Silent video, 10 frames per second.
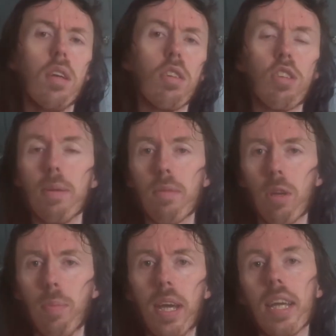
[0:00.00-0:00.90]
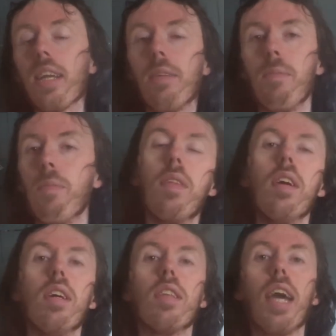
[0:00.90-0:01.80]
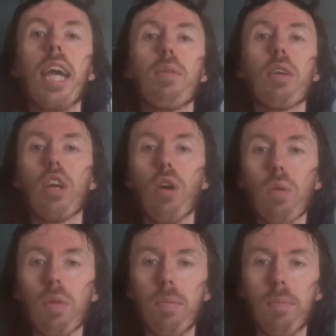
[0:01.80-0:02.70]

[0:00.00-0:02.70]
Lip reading: that. So team I'm going to pick. De Gea in goal.